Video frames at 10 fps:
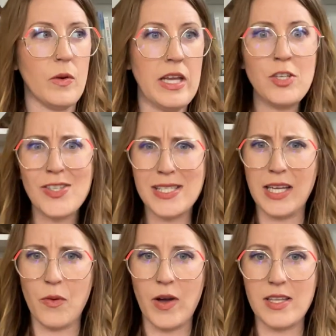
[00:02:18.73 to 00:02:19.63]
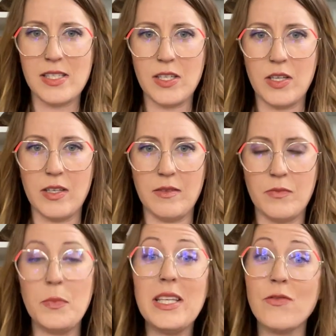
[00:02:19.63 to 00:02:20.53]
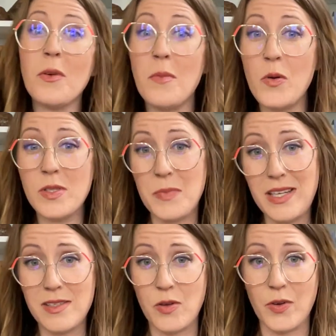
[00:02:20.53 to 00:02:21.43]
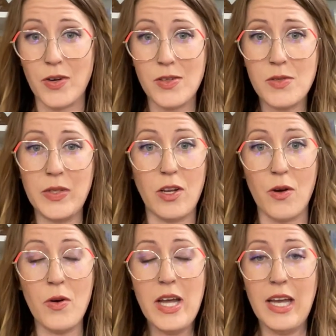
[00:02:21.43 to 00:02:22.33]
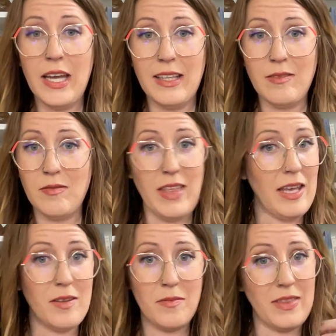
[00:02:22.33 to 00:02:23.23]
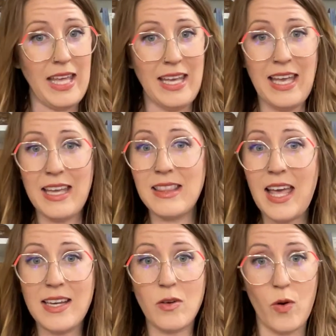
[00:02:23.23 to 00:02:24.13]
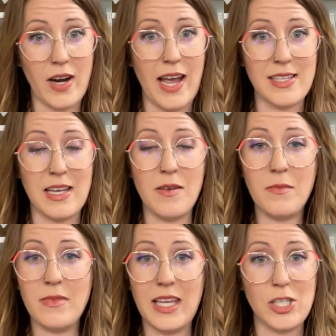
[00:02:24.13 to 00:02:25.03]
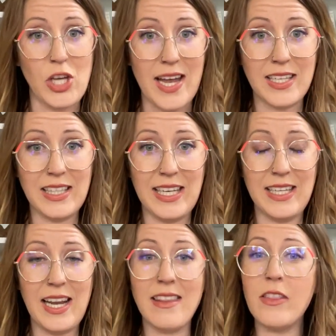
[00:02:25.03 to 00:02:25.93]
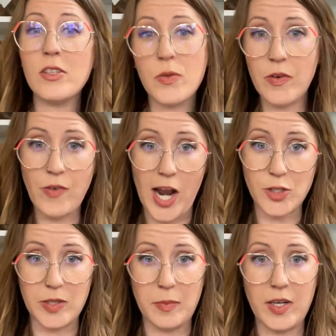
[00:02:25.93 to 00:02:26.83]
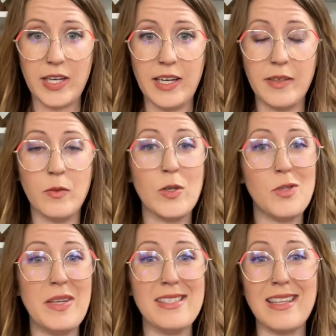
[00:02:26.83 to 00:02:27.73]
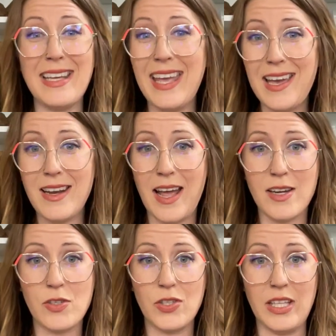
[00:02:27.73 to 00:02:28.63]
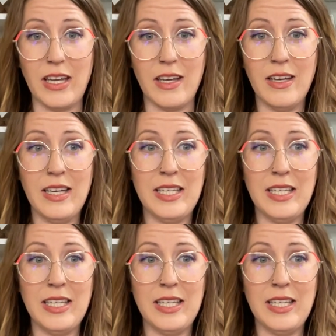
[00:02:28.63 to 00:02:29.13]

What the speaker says: interesting it was because for most penis owners, we know, they hit that orgasm, they ejaculate, and then there's a refractory period, which means that they can't actually